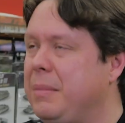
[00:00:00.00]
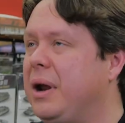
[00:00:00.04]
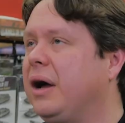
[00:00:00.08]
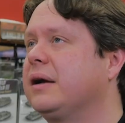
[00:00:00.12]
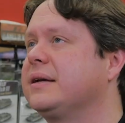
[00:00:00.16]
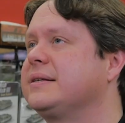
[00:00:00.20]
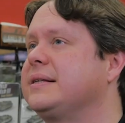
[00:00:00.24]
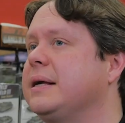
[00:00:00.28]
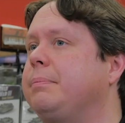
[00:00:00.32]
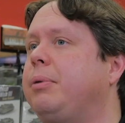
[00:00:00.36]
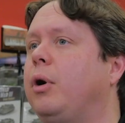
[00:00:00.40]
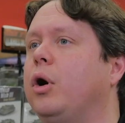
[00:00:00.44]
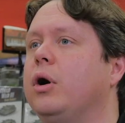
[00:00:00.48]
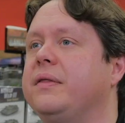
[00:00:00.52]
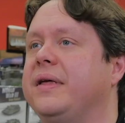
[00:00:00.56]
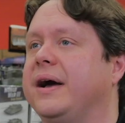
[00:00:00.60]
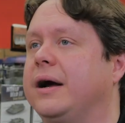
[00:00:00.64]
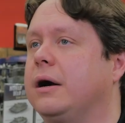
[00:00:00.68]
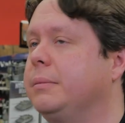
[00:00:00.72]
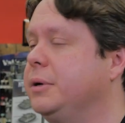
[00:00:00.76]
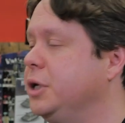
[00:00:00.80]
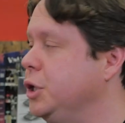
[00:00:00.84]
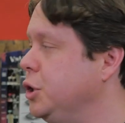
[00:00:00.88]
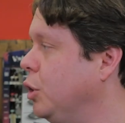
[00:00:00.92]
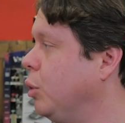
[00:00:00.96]
going to say part of that
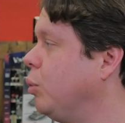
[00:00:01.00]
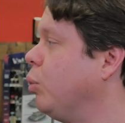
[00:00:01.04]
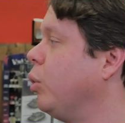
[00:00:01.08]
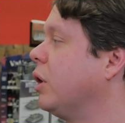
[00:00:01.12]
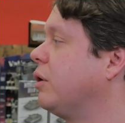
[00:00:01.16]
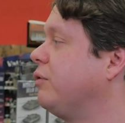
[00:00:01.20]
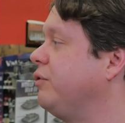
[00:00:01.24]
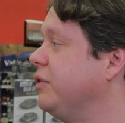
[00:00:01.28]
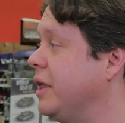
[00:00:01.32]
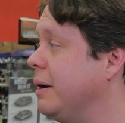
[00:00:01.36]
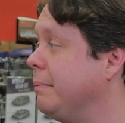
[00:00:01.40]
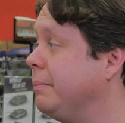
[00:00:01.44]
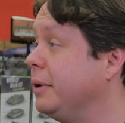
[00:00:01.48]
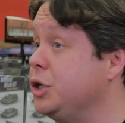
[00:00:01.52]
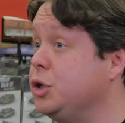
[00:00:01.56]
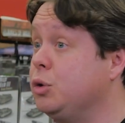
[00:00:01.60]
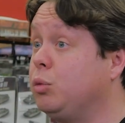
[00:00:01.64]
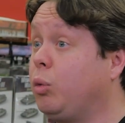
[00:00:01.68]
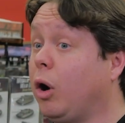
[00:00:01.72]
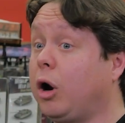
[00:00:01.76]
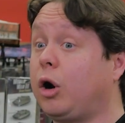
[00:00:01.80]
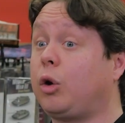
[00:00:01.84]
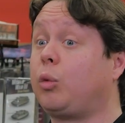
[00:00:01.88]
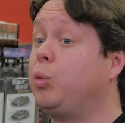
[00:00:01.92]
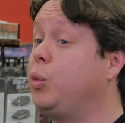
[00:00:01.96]
company. You don't work for them, but you
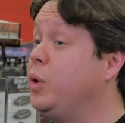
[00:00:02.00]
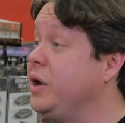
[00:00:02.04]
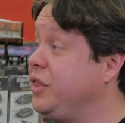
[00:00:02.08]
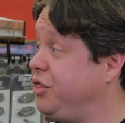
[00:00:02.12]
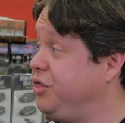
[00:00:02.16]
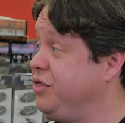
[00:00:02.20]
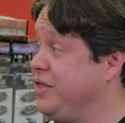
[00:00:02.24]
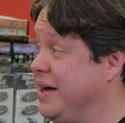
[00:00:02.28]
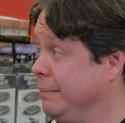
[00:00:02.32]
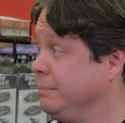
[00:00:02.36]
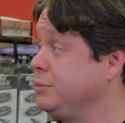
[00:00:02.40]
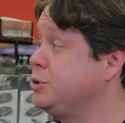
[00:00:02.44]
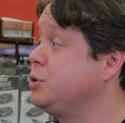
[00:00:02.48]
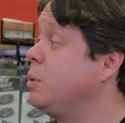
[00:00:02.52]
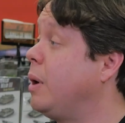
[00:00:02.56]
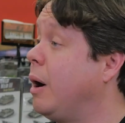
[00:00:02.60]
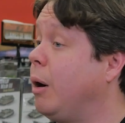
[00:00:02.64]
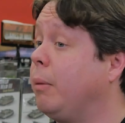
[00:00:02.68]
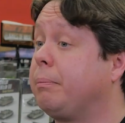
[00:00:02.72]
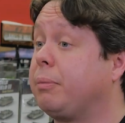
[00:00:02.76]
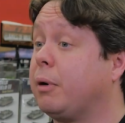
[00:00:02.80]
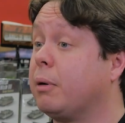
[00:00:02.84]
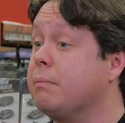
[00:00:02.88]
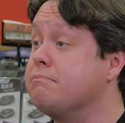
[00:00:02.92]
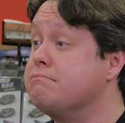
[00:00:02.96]
work with them to
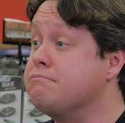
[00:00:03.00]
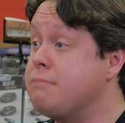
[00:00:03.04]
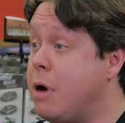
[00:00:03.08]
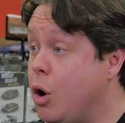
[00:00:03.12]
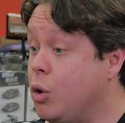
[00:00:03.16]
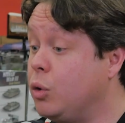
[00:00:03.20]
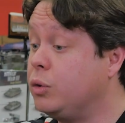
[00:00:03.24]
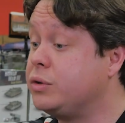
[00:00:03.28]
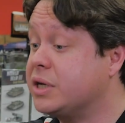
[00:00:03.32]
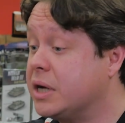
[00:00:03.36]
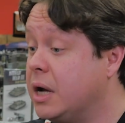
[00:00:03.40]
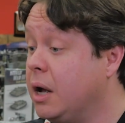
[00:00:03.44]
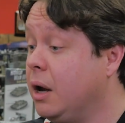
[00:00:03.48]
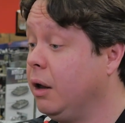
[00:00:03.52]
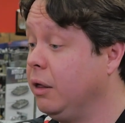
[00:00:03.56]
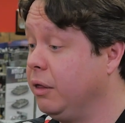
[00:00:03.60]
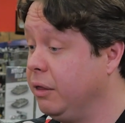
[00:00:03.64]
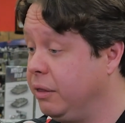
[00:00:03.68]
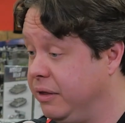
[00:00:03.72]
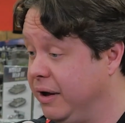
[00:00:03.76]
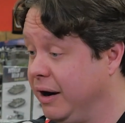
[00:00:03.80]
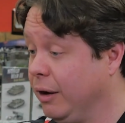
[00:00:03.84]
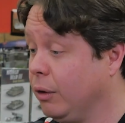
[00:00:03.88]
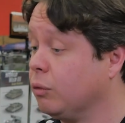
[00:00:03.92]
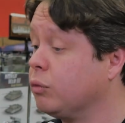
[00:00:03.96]
help promote
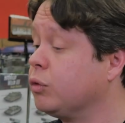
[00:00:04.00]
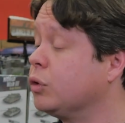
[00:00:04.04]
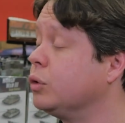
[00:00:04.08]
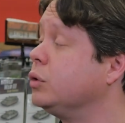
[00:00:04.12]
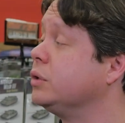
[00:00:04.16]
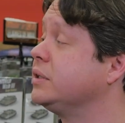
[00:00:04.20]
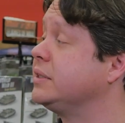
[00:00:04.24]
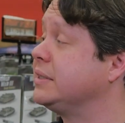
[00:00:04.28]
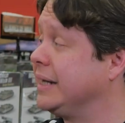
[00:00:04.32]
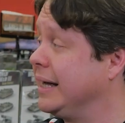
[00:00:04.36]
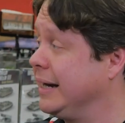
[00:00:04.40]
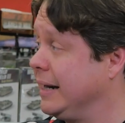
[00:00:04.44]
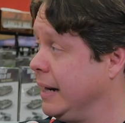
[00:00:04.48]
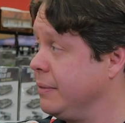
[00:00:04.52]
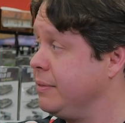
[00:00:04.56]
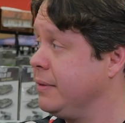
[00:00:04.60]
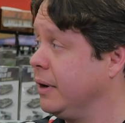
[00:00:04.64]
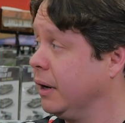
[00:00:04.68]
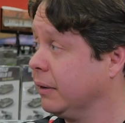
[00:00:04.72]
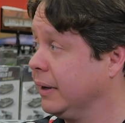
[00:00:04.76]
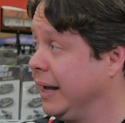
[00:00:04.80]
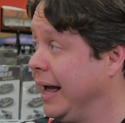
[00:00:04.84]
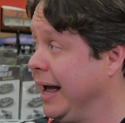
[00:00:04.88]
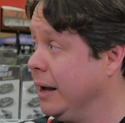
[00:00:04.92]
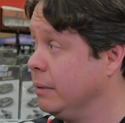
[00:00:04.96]
their rule set and
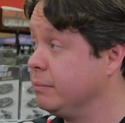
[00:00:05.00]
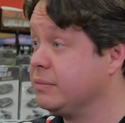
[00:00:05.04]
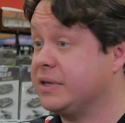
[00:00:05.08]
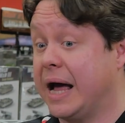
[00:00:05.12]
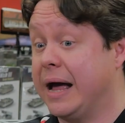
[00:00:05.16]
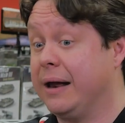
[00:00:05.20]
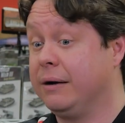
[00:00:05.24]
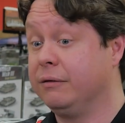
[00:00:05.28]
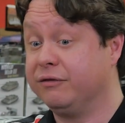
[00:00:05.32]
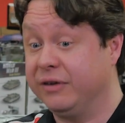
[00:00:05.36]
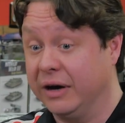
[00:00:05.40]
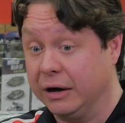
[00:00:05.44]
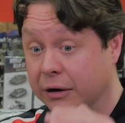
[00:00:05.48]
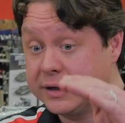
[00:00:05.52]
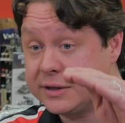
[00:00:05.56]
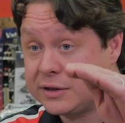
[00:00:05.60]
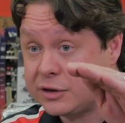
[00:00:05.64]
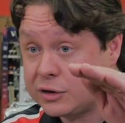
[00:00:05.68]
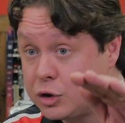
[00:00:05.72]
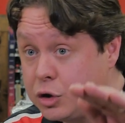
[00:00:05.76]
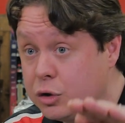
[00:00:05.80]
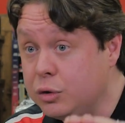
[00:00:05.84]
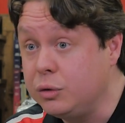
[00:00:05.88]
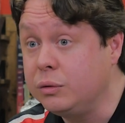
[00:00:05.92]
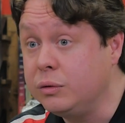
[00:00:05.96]
their games. And very
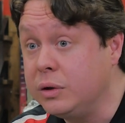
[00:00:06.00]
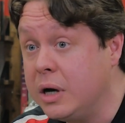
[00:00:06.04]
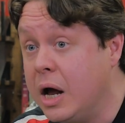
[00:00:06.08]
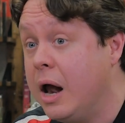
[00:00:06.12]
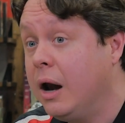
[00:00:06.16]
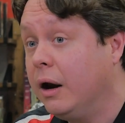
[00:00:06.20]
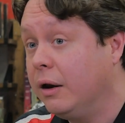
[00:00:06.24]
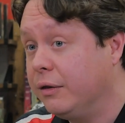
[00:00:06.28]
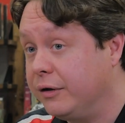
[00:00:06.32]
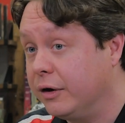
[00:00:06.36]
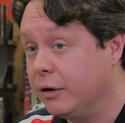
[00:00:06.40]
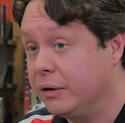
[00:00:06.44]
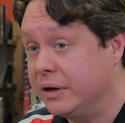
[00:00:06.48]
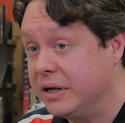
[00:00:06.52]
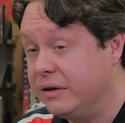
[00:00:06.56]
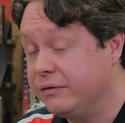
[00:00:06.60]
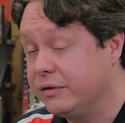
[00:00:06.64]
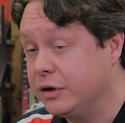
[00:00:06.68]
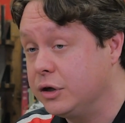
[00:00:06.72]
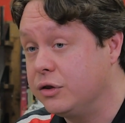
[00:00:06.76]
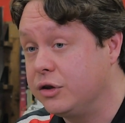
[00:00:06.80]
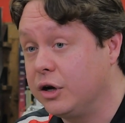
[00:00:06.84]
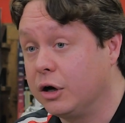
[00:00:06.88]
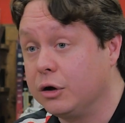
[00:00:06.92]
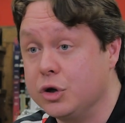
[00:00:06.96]
soon, their
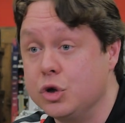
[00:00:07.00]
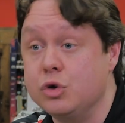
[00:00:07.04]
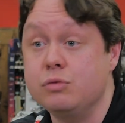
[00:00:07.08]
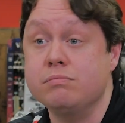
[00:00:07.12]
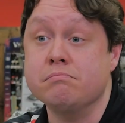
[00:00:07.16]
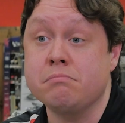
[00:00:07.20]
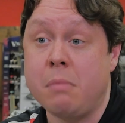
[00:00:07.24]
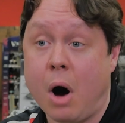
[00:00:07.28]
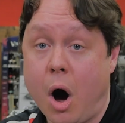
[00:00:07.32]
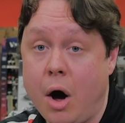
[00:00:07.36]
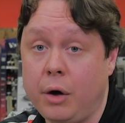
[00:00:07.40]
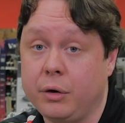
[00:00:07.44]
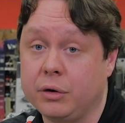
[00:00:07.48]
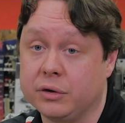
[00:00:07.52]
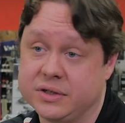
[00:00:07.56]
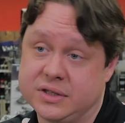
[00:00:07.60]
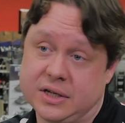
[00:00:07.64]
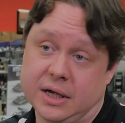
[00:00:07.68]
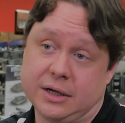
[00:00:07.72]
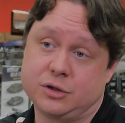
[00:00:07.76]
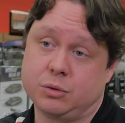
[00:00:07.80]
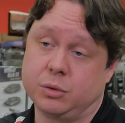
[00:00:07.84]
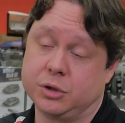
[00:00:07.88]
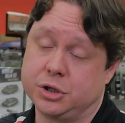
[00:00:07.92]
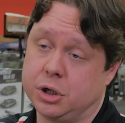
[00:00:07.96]
new model
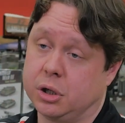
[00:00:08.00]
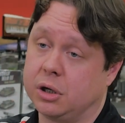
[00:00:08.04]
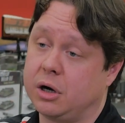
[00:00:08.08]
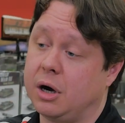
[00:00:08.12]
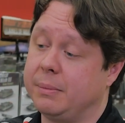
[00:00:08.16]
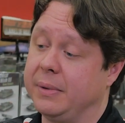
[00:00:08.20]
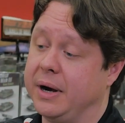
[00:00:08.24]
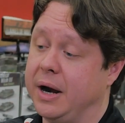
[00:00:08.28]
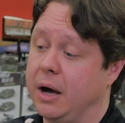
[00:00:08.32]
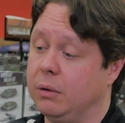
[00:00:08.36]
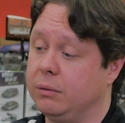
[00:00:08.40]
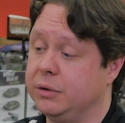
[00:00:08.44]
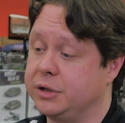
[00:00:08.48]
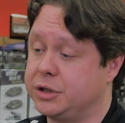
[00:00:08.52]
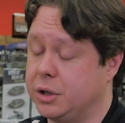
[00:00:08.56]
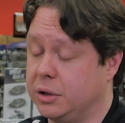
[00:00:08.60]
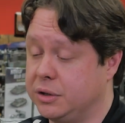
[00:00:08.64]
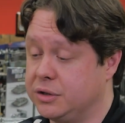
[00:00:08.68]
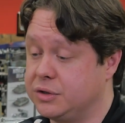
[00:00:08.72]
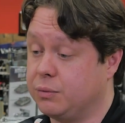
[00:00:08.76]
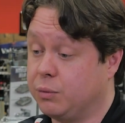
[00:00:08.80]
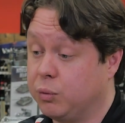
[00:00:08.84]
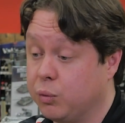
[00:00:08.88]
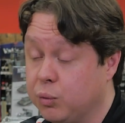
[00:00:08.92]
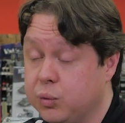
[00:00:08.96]
sets, which are coming out, which are
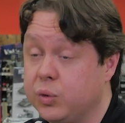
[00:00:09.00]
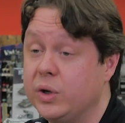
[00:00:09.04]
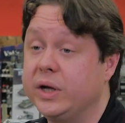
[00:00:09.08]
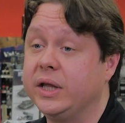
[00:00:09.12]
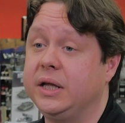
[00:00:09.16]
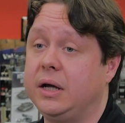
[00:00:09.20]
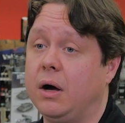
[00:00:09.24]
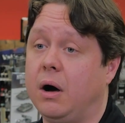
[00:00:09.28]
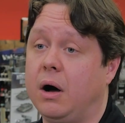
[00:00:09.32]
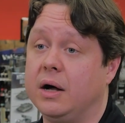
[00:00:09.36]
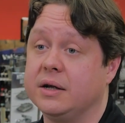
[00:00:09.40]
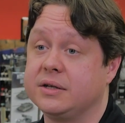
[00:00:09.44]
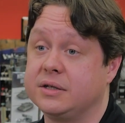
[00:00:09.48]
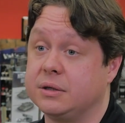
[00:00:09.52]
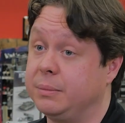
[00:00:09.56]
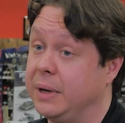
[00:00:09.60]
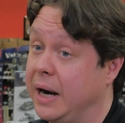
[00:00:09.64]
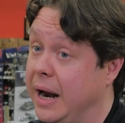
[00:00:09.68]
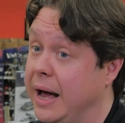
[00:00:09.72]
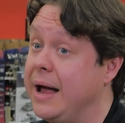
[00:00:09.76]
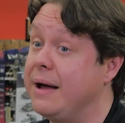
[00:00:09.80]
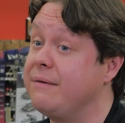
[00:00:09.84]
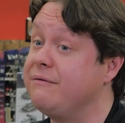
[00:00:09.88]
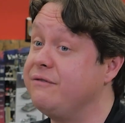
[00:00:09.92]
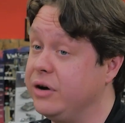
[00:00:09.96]
really awesome, and
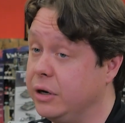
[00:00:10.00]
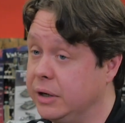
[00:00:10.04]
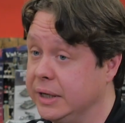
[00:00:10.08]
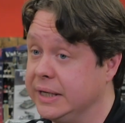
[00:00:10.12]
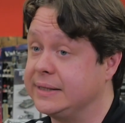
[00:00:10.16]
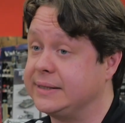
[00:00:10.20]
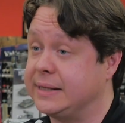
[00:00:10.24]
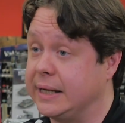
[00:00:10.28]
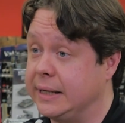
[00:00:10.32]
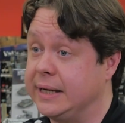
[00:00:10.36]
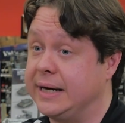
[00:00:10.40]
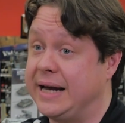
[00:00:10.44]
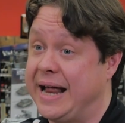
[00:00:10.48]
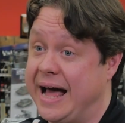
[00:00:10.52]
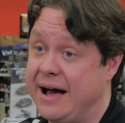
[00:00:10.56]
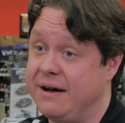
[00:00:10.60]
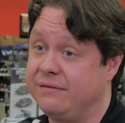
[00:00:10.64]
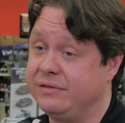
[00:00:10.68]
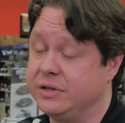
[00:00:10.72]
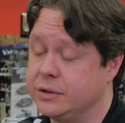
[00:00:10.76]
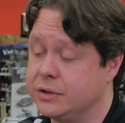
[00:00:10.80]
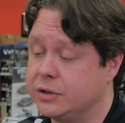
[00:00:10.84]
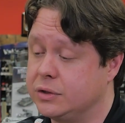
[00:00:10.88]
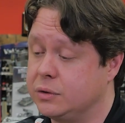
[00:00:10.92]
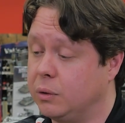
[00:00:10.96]
I am very excited to have
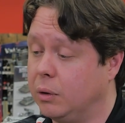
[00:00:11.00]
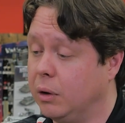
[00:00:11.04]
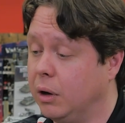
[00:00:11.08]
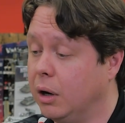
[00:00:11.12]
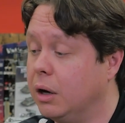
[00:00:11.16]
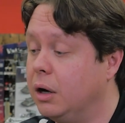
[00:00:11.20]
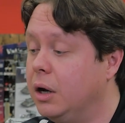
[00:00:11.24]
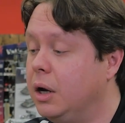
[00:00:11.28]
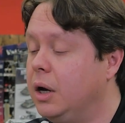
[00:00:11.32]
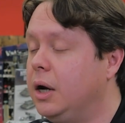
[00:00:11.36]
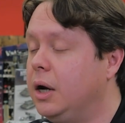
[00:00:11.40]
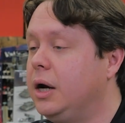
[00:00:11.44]
in store.